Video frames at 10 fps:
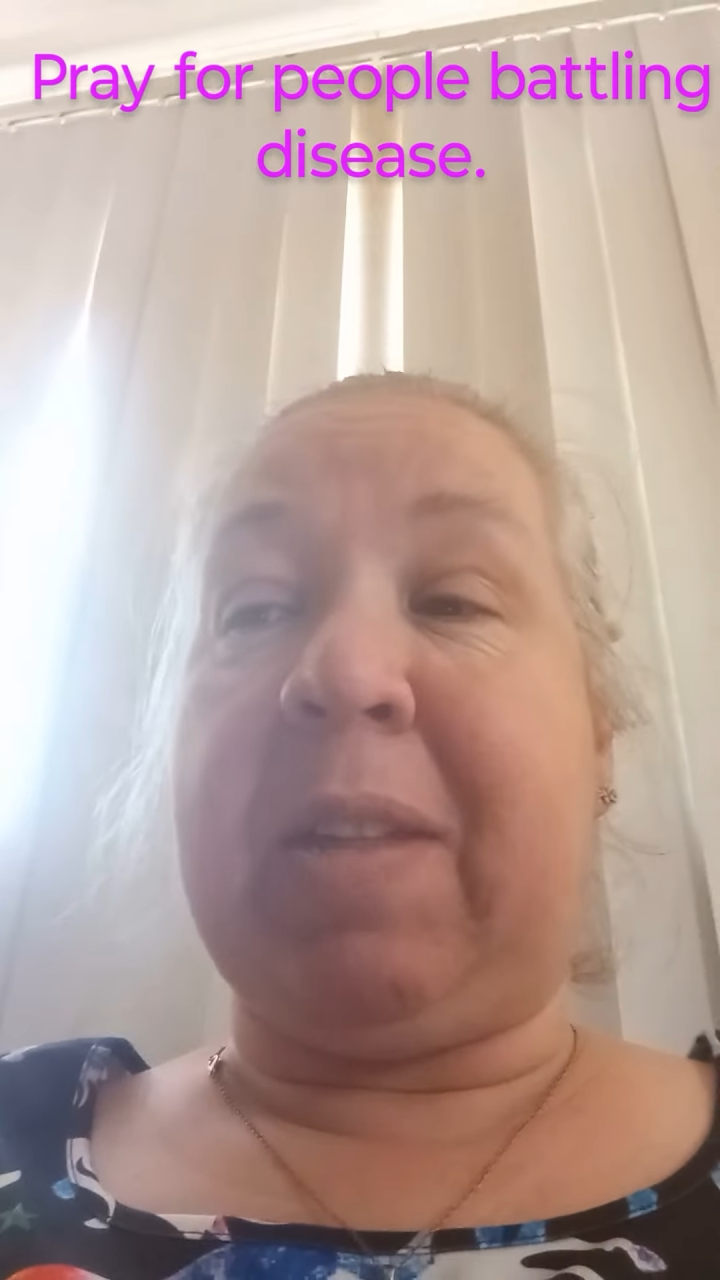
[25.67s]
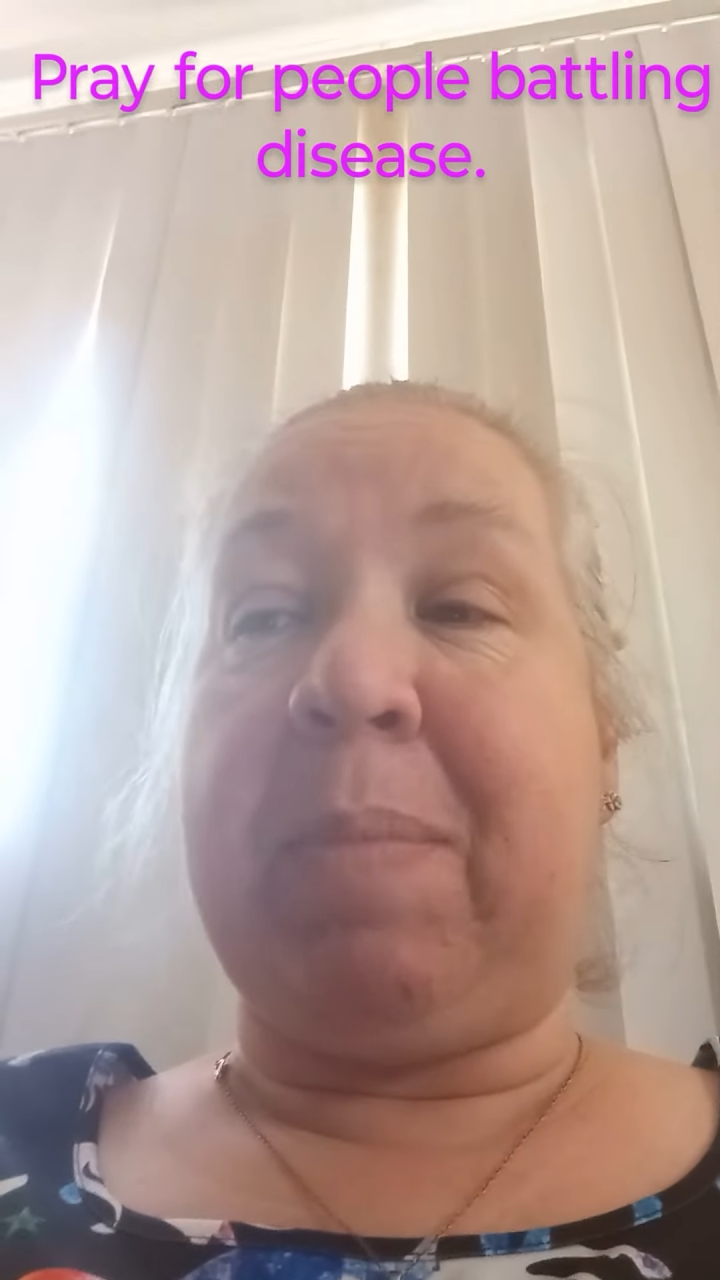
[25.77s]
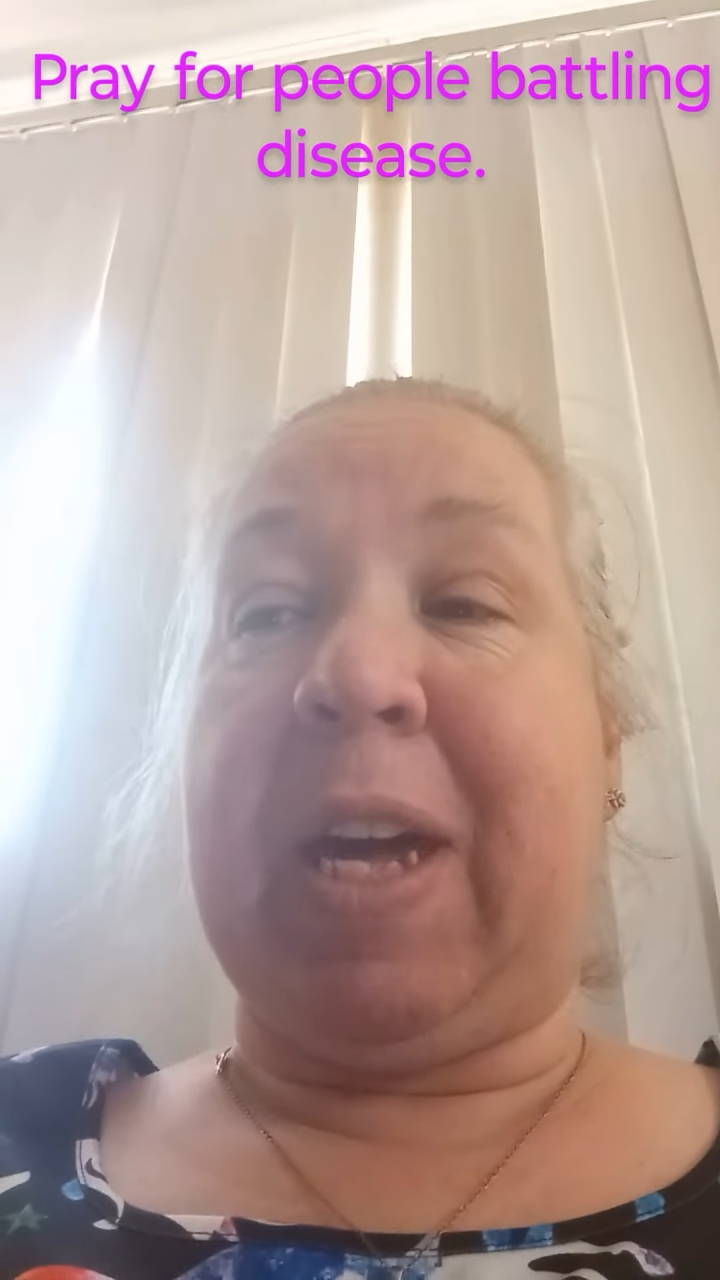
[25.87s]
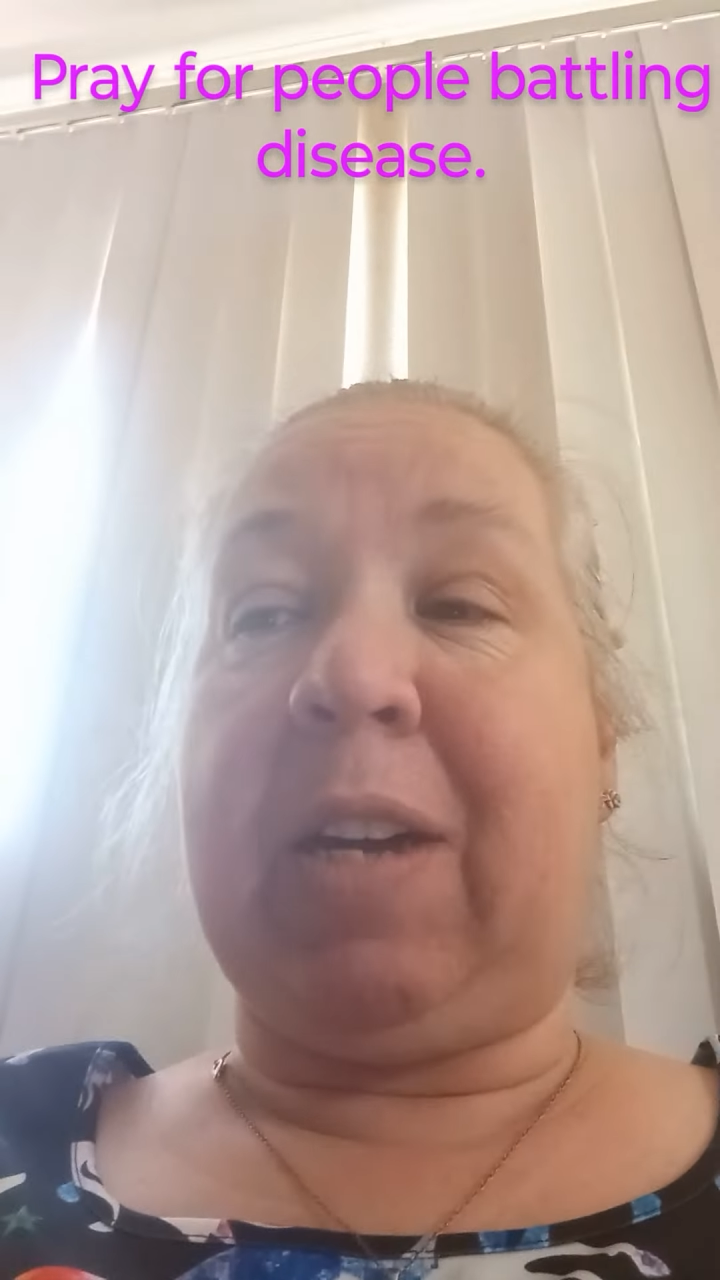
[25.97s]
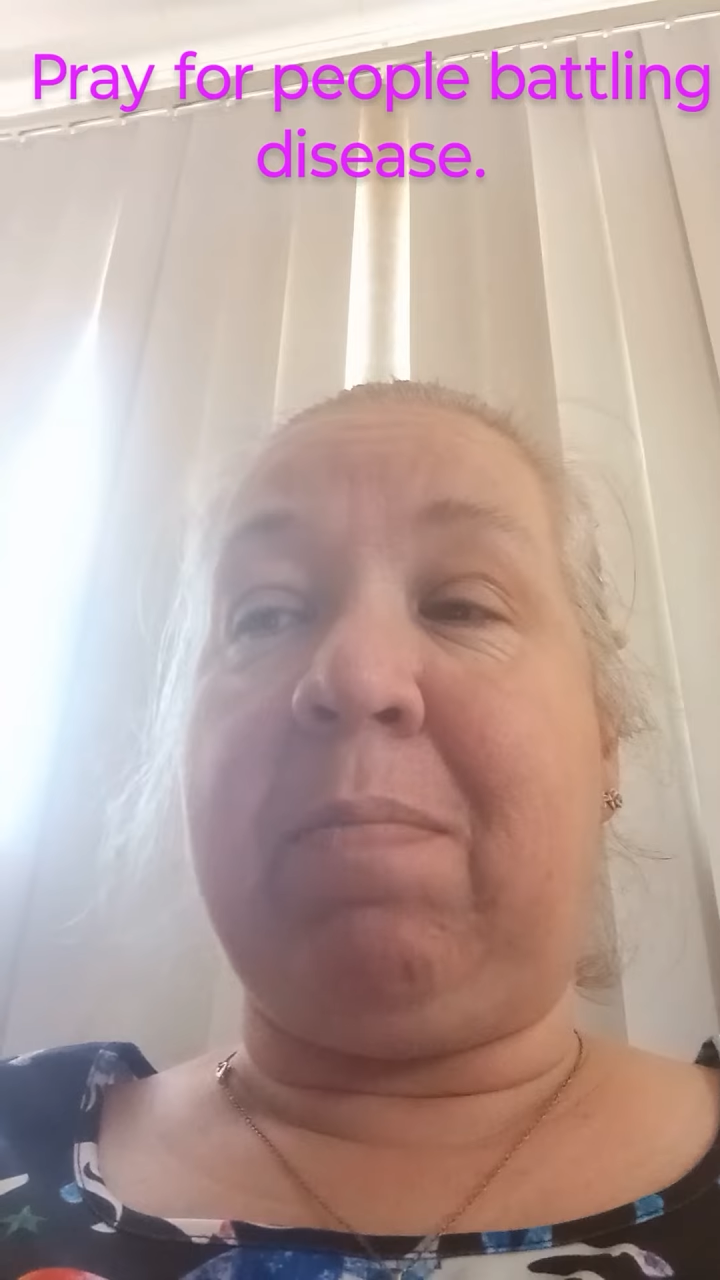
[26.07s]
of
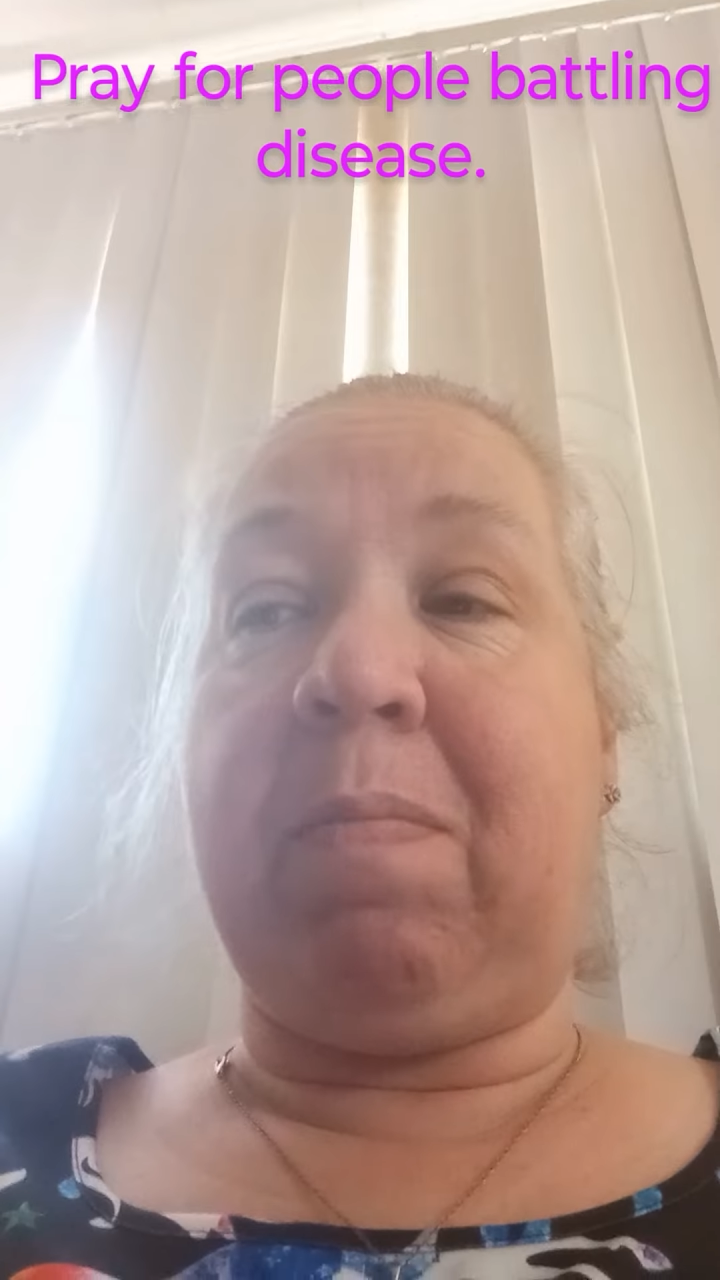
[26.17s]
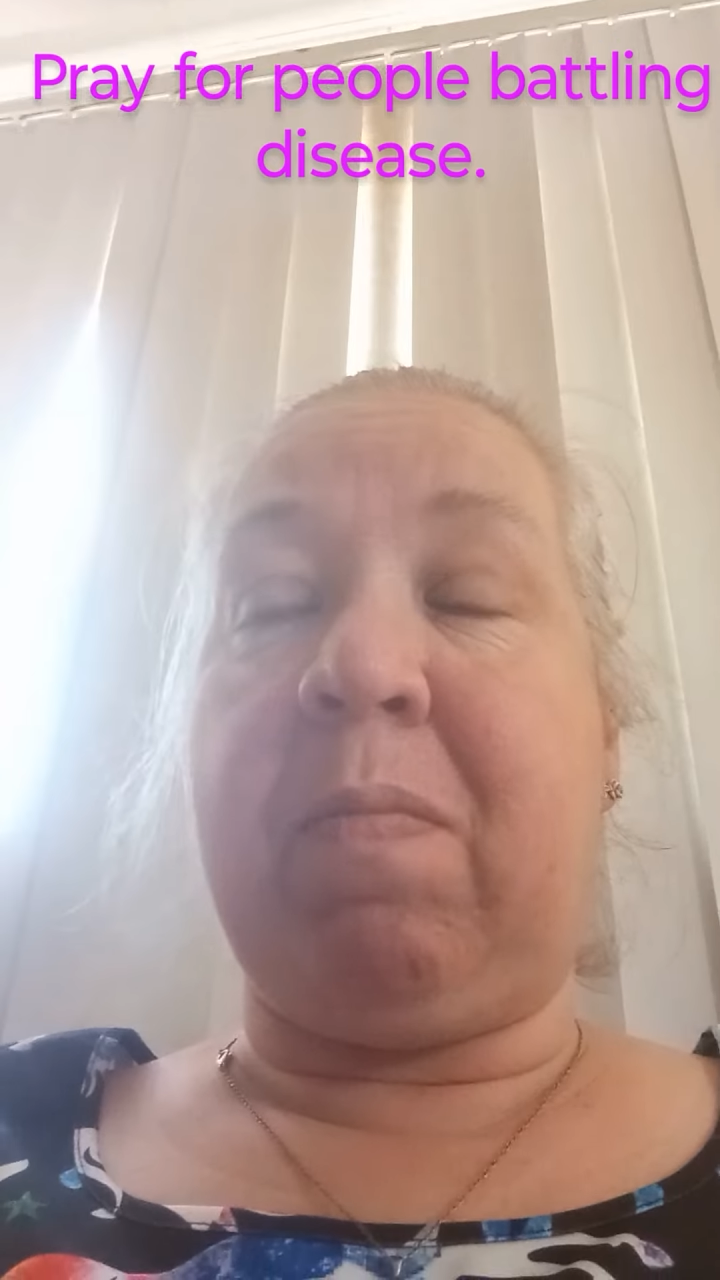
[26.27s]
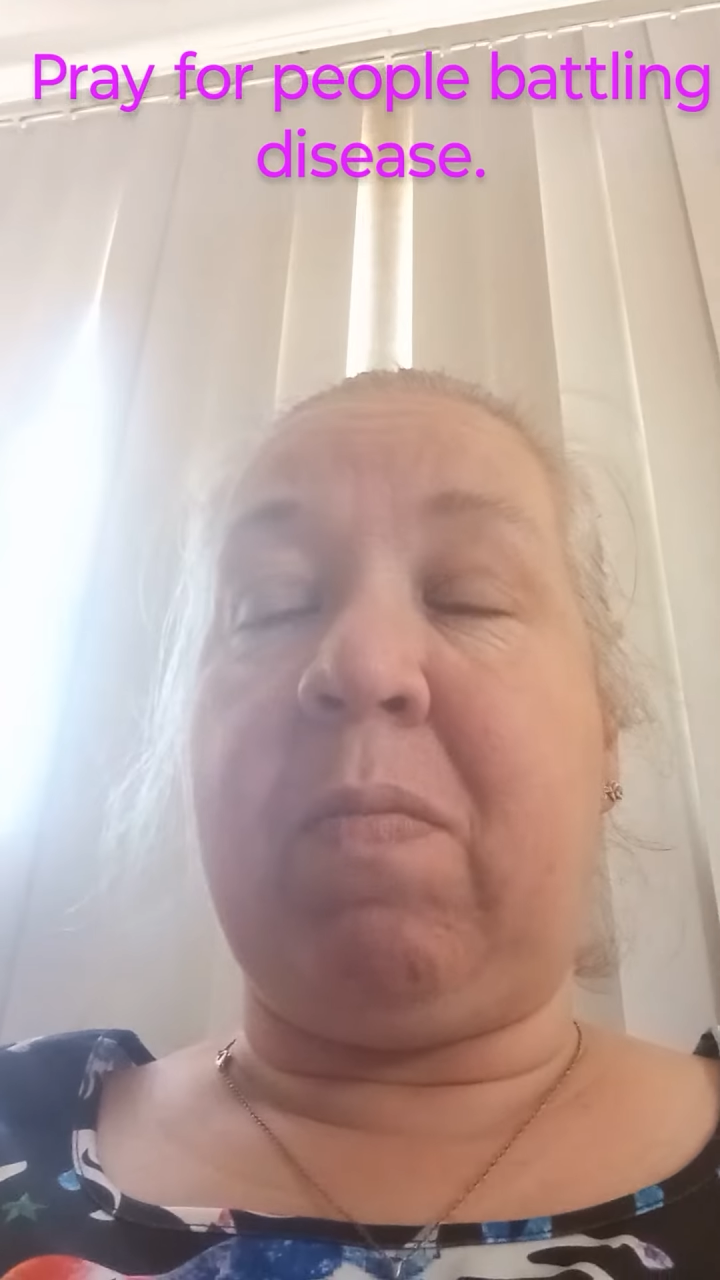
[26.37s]
May.